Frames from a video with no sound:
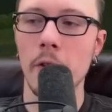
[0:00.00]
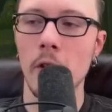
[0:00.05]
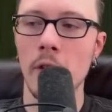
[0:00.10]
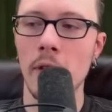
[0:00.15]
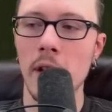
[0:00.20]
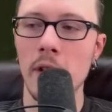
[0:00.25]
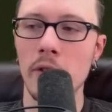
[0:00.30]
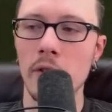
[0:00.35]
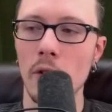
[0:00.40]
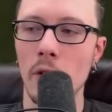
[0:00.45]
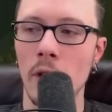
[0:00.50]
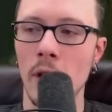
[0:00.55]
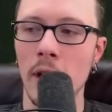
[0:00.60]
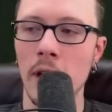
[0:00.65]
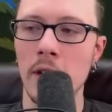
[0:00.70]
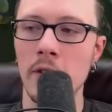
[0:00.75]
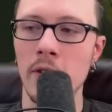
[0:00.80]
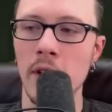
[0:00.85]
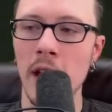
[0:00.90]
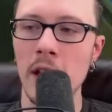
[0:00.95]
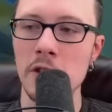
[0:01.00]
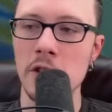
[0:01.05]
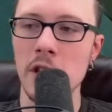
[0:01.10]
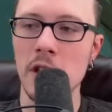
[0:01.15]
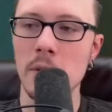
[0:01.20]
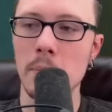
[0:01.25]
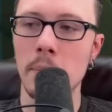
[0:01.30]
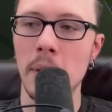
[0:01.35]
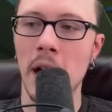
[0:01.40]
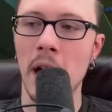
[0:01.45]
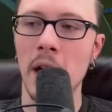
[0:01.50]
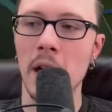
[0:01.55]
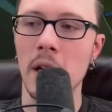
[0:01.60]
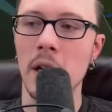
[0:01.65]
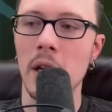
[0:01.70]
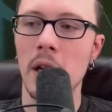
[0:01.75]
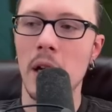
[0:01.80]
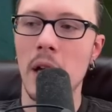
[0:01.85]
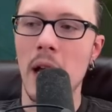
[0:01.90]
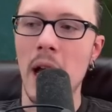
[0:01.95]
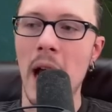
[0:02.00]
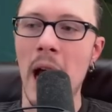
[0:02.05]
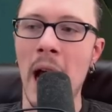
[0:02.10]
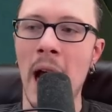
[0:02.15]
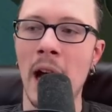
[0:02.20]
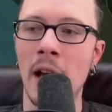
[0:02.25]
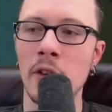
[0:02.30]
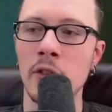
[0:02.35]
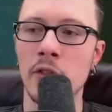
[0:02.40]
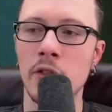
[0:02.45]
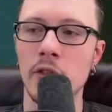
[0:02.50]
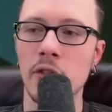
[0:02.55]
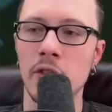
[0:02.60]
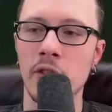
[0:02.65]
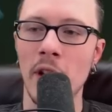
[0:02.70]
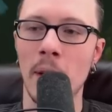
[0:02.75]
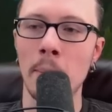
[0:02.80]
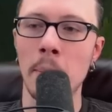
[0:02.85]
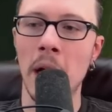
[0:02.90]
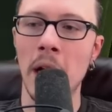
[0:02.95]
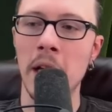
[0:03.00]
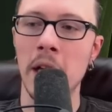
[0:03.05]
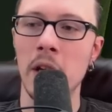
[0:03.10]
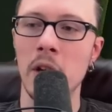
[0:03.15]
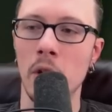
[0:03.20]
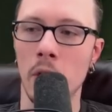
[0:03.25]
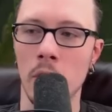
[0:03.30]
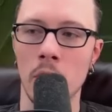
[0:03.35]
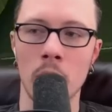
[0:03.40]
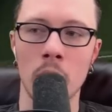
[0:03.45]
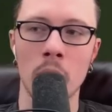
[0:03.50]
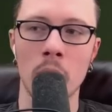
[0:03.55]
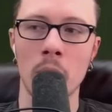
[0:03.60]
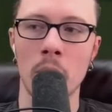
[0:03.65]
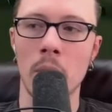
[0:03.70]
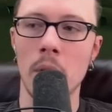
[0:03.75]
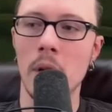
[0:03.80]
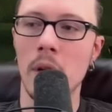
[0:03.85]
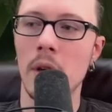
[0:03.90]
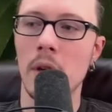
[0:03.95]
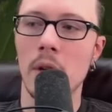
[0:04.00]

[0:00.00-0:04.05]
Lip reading: for this organization, but as somebody who